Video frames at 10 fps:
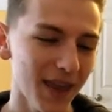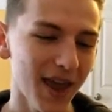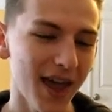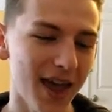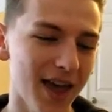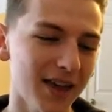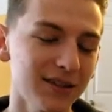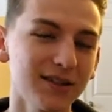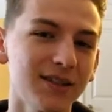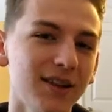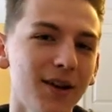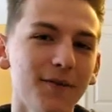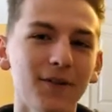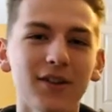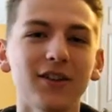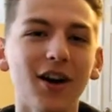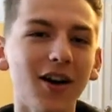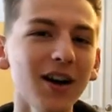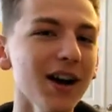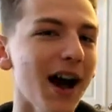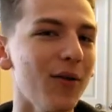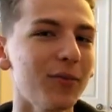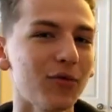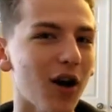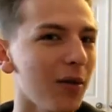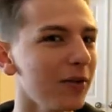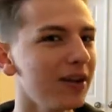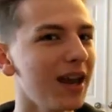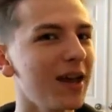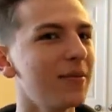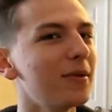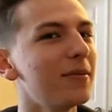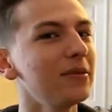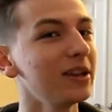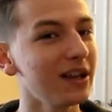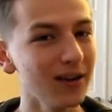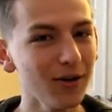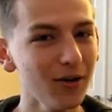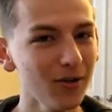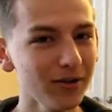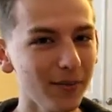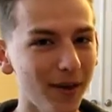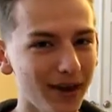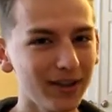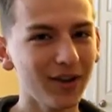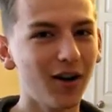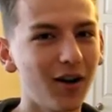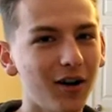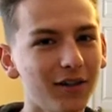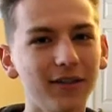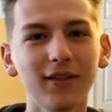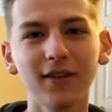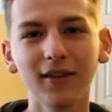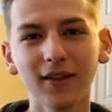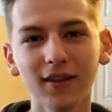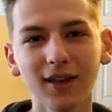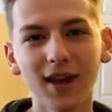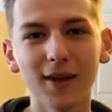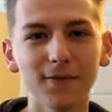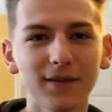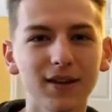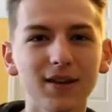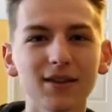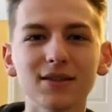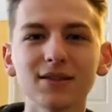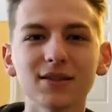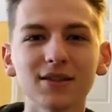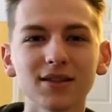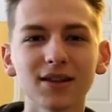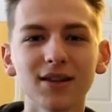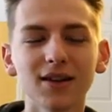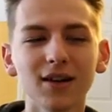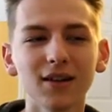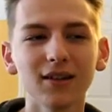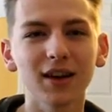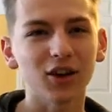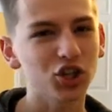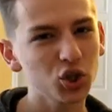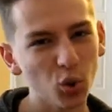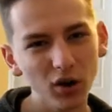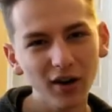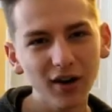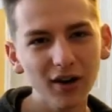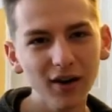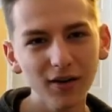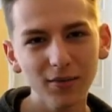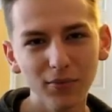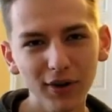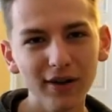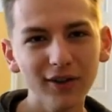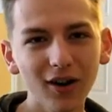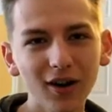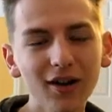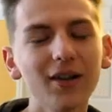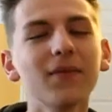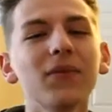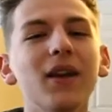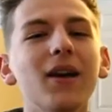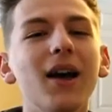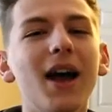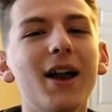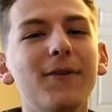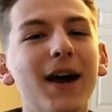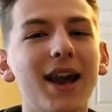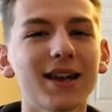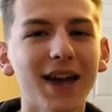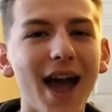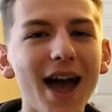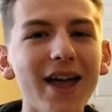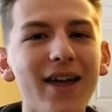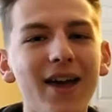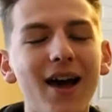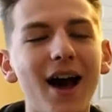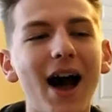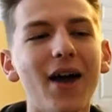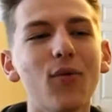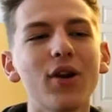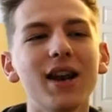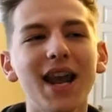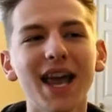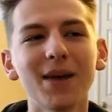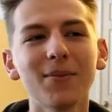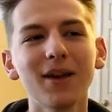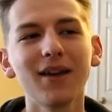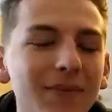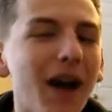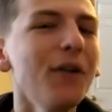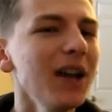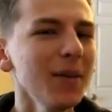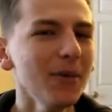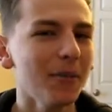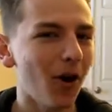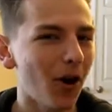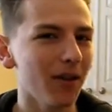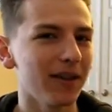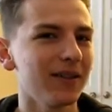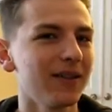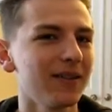And for the dog, I would probably name him Leo, depending on if he's like a shorter breed of dog. And if I had a cat, I would name him Ollie.